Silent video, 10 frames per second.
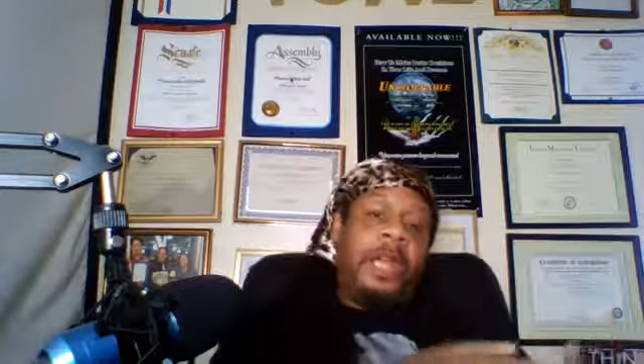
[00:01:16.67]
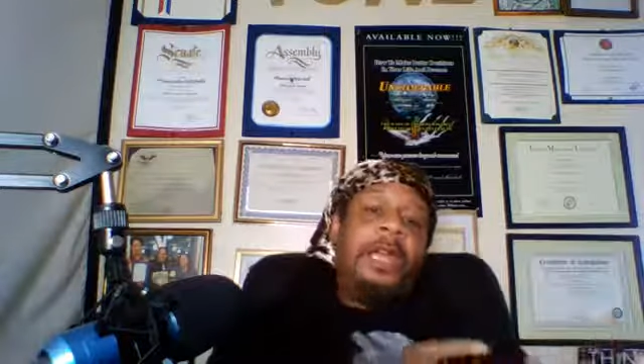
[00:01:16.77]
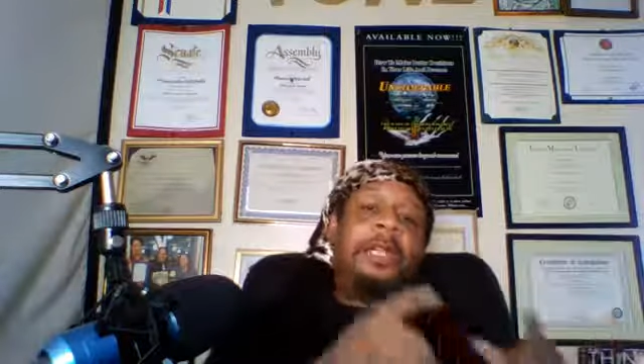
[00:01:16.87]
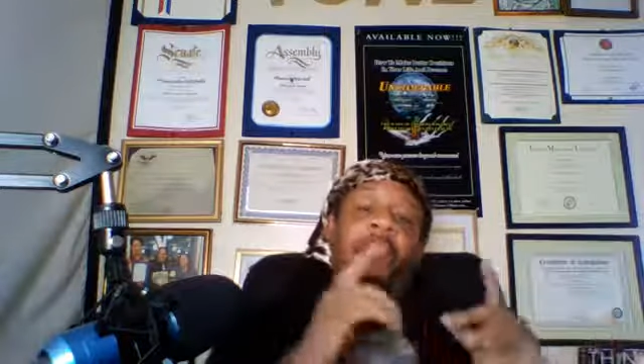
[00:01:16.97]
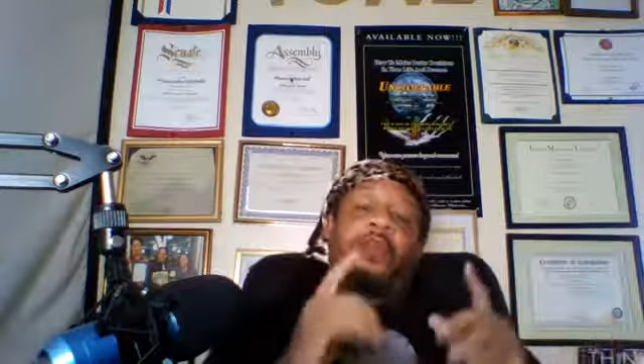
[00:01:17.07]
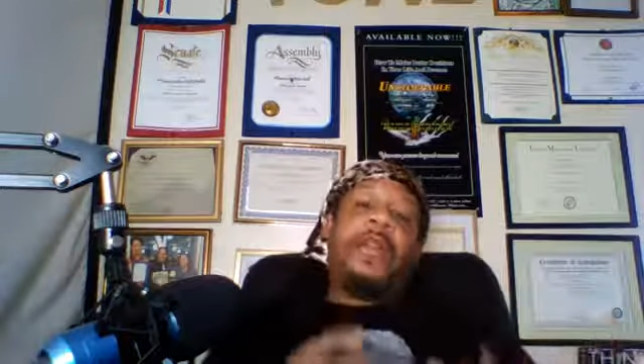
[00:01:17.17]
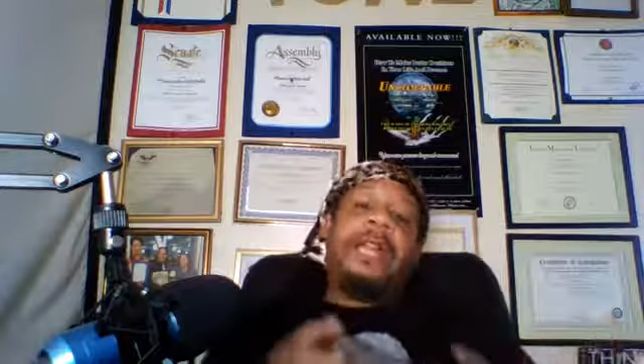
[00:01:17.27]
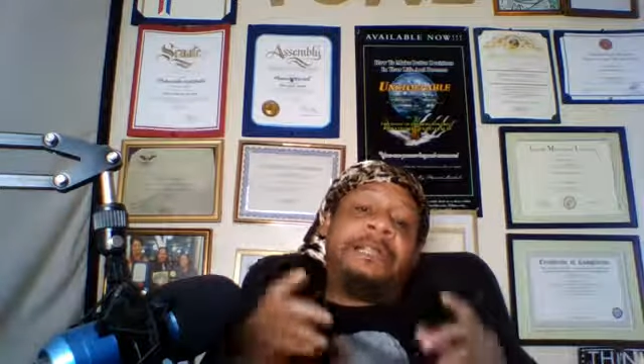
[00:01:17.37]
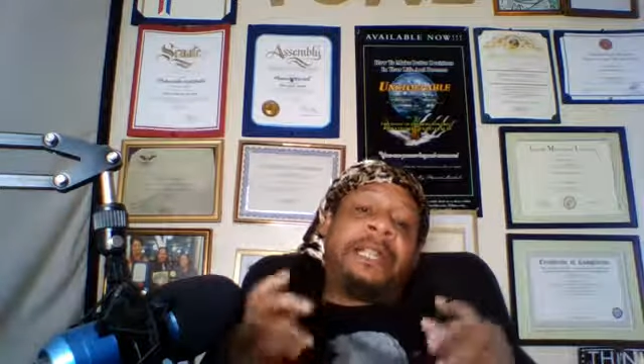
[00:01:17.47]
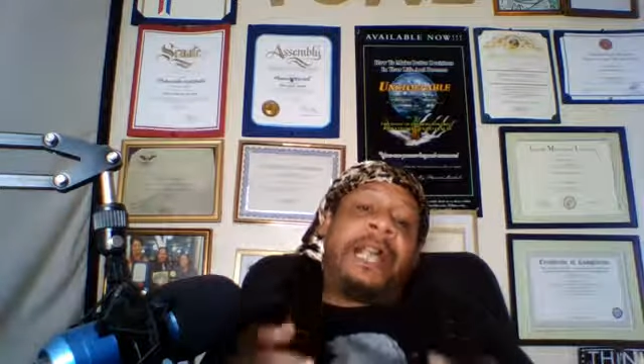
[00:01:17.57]
The
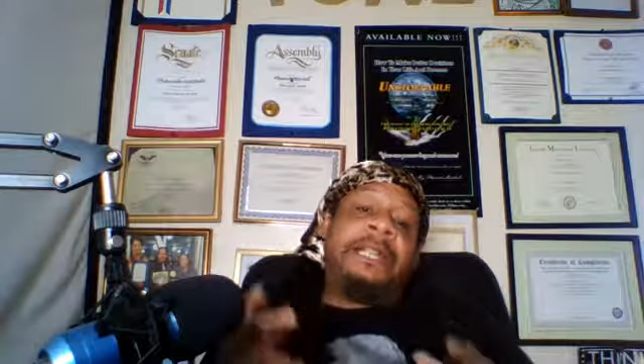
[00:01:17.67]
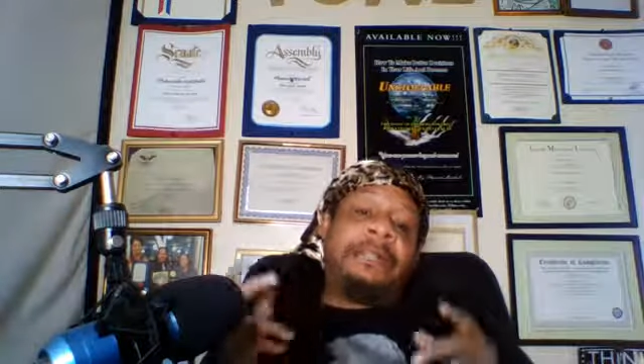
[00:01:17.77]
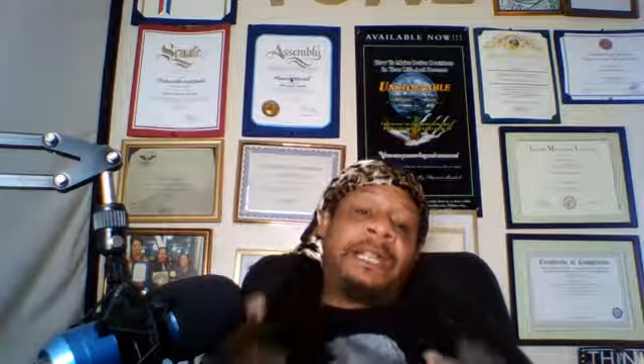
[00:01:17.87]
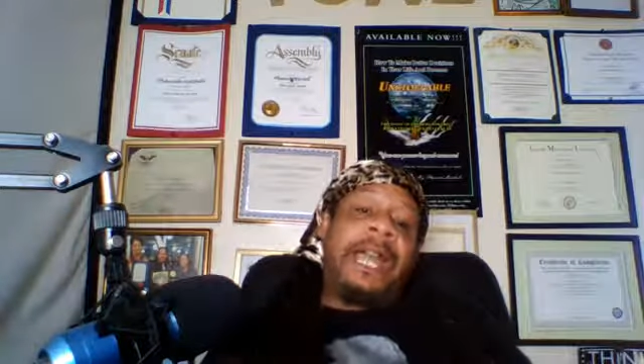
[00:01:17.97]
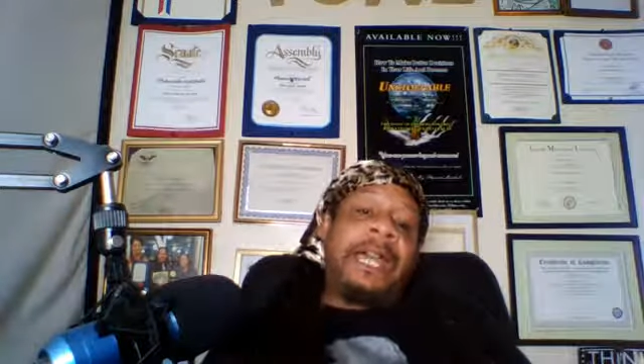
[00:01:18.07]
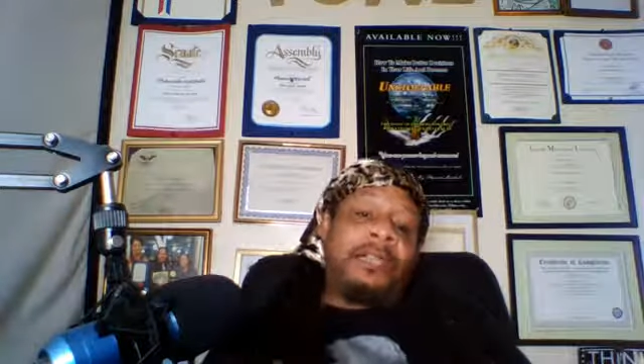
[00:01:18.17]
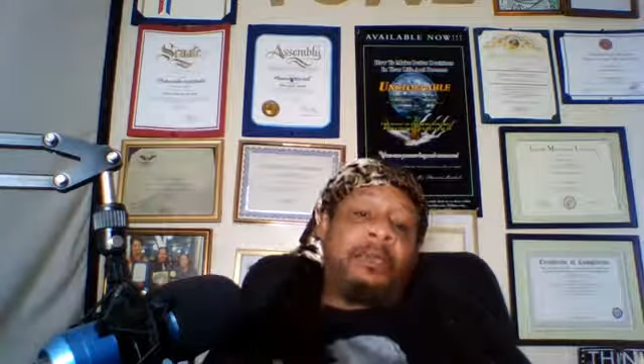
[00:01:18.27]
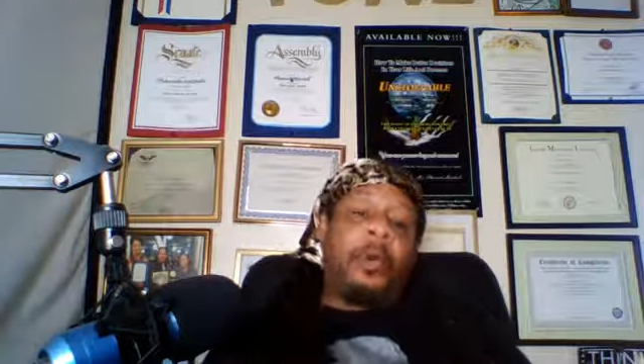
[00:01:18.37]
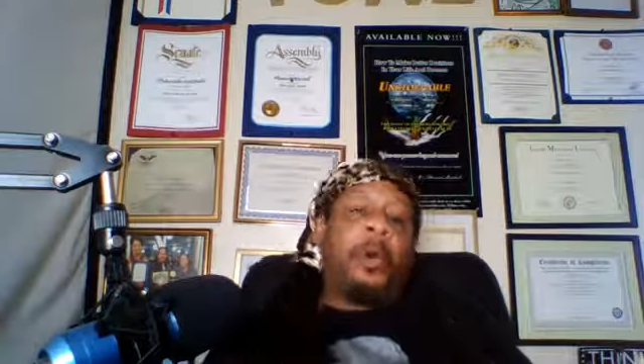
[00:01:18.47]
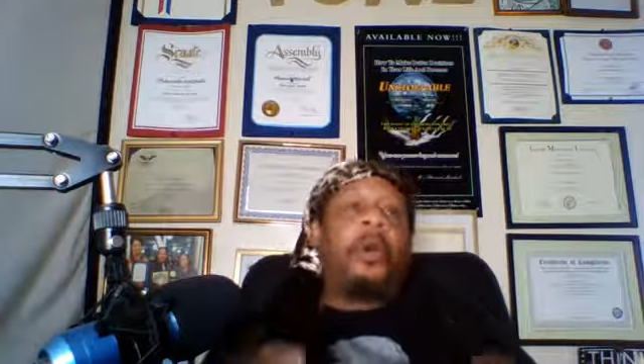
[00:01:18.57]
Franchise Tax
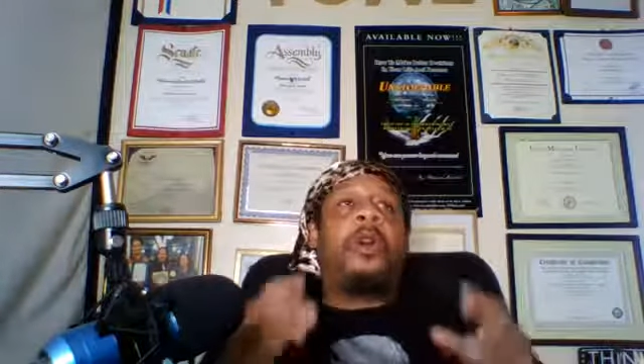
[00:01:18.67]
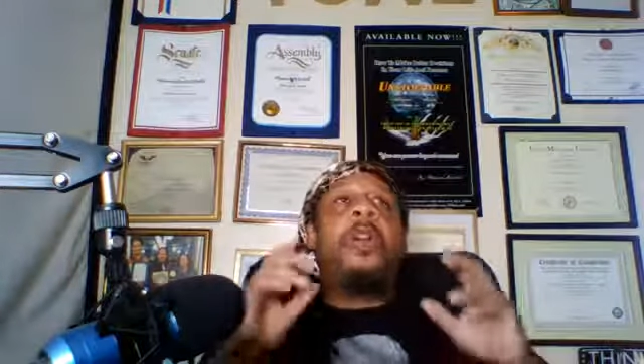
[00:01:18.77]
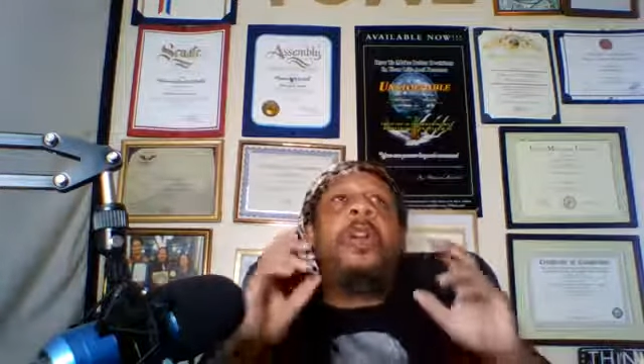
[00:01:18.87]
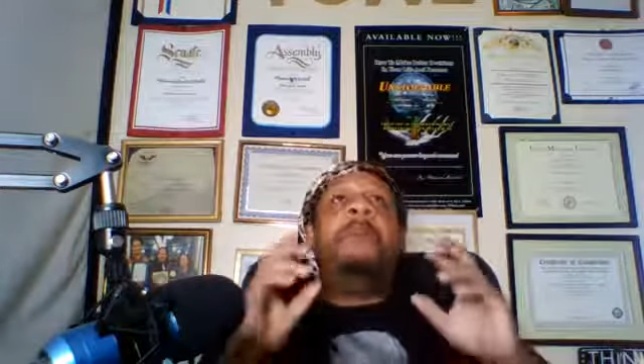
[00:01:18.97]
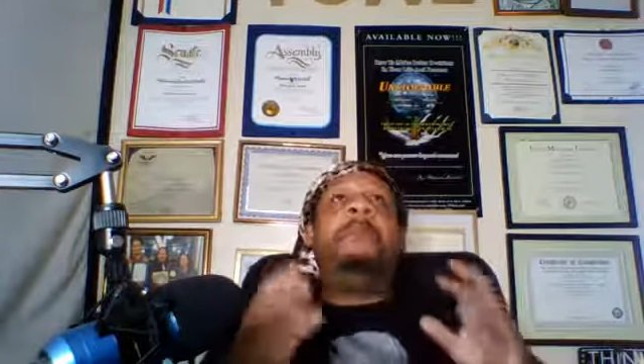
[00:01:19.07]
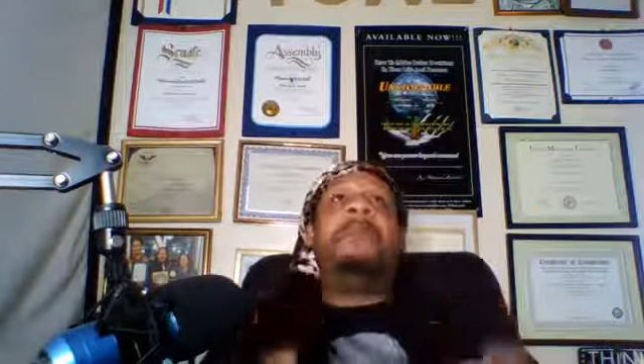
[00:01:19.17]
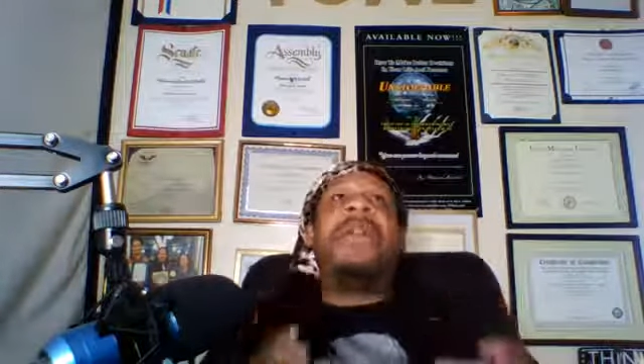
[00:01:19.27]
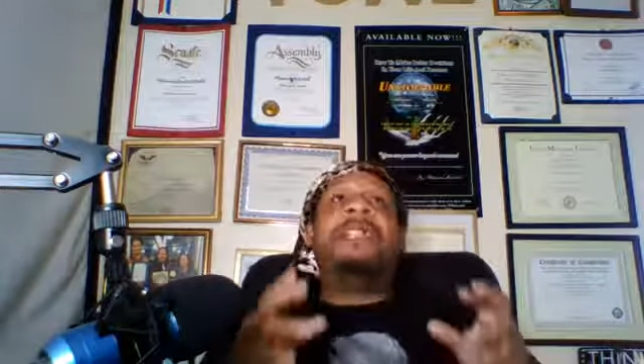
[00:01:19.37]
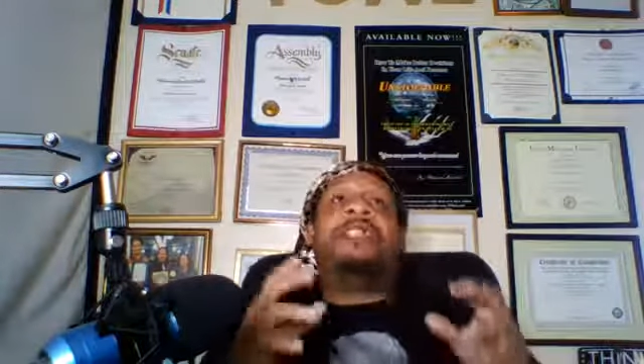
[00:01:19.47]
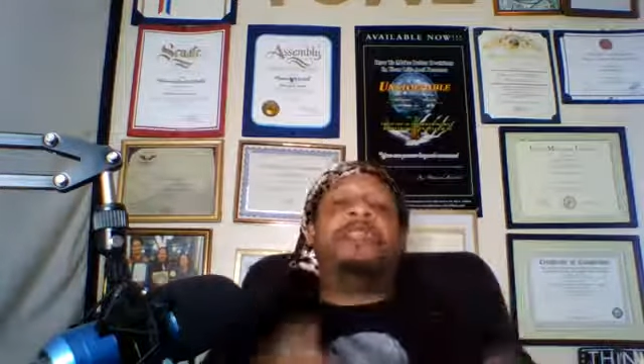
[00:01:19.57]
Board
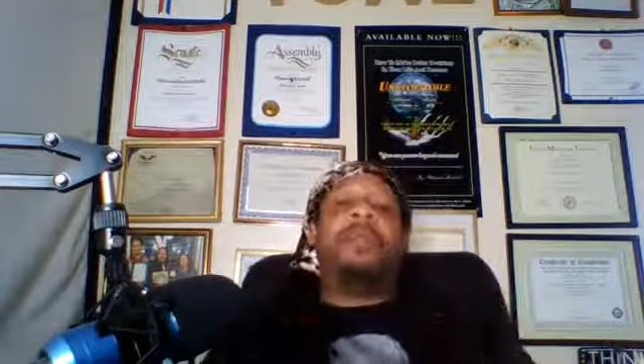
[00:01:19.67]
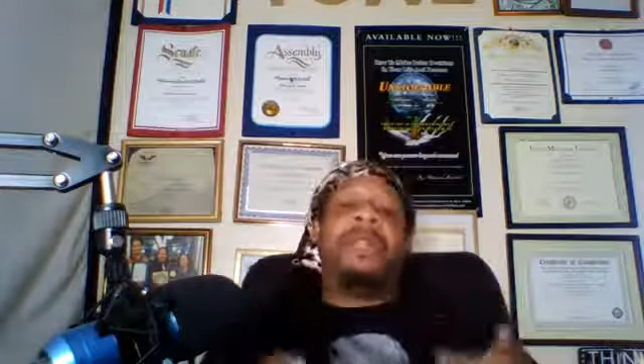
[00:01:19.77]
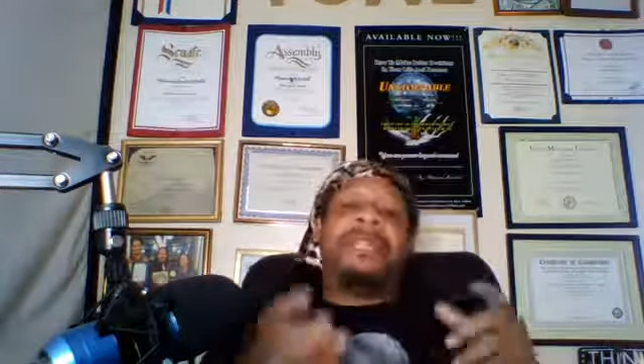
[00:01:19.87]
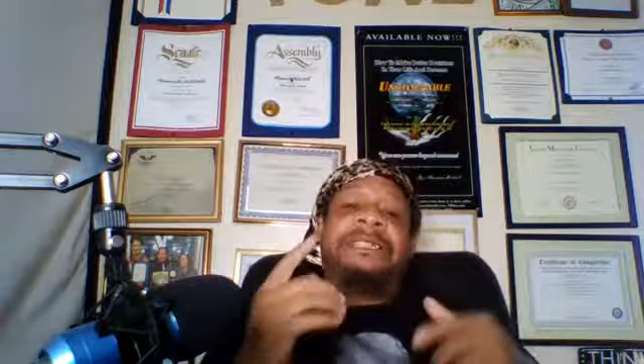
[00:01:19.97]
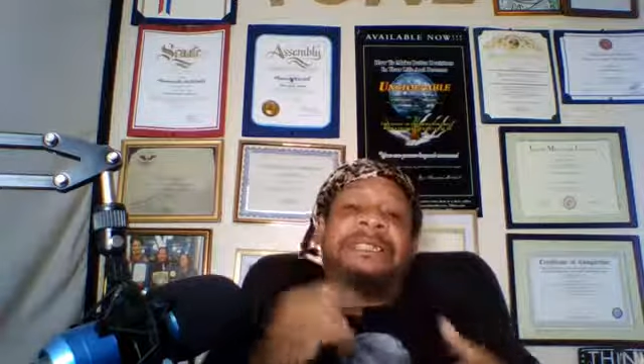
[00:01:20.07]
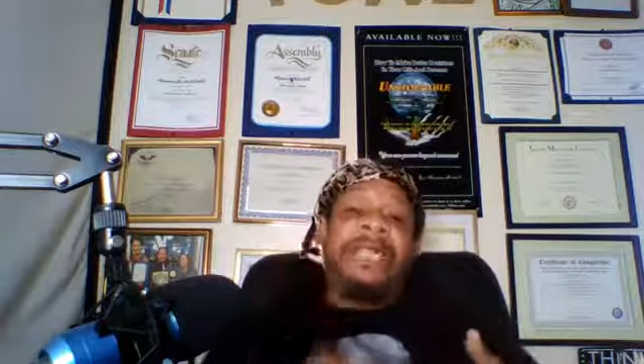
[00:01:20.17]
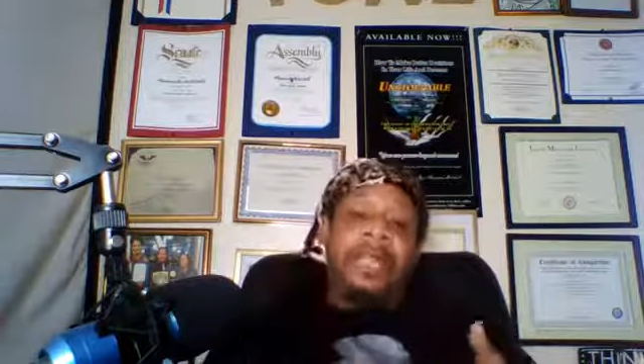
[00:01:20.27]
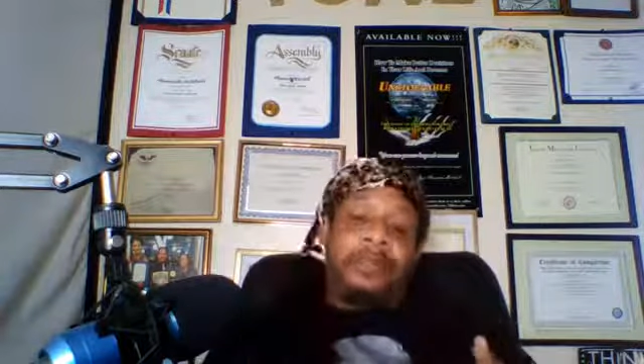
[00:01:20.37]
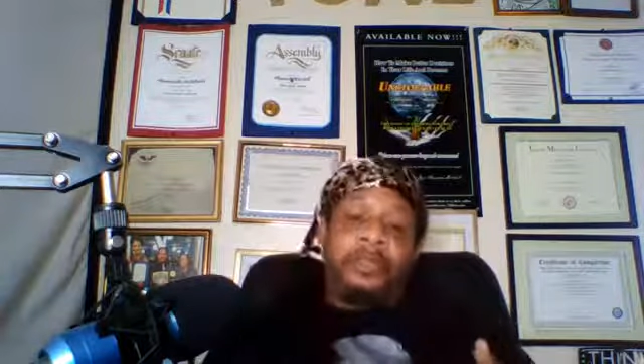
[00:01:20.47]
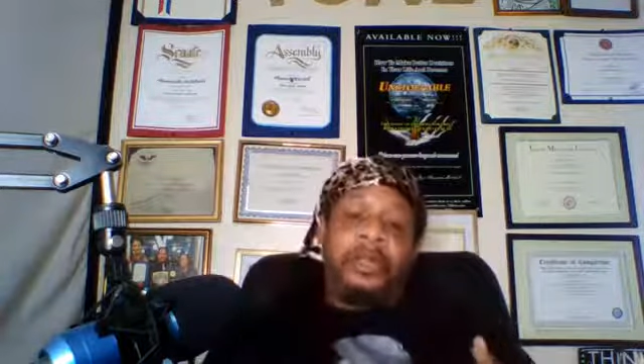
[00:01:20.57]
makes you
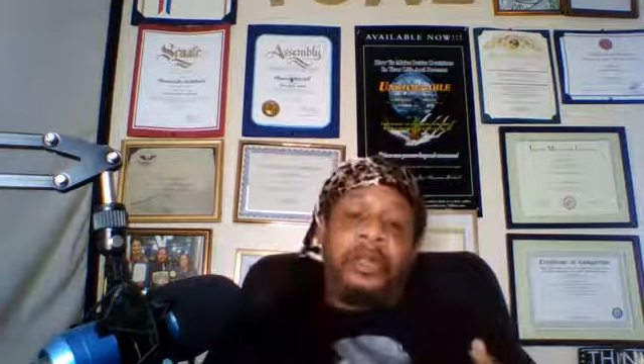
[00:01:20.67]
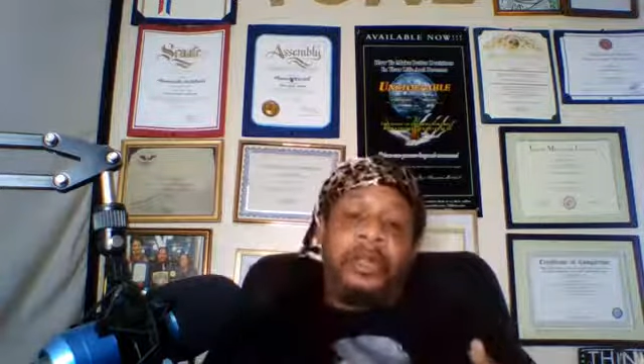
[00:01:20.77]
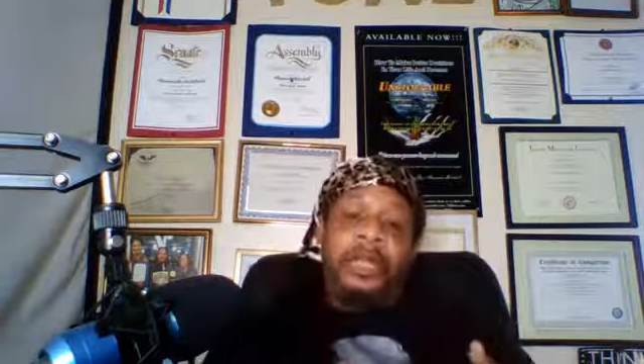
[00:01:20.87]
exempt